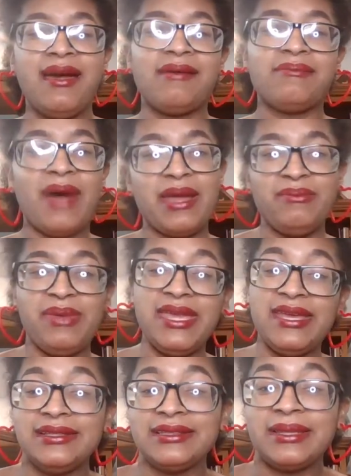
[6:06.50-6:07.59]
might be
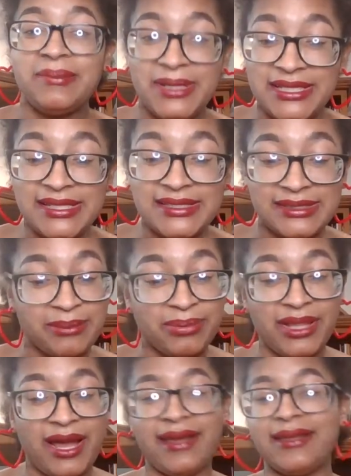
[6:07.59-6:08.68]
in limited
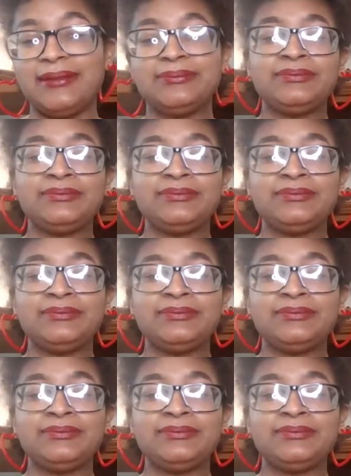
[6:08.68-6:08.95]
supply.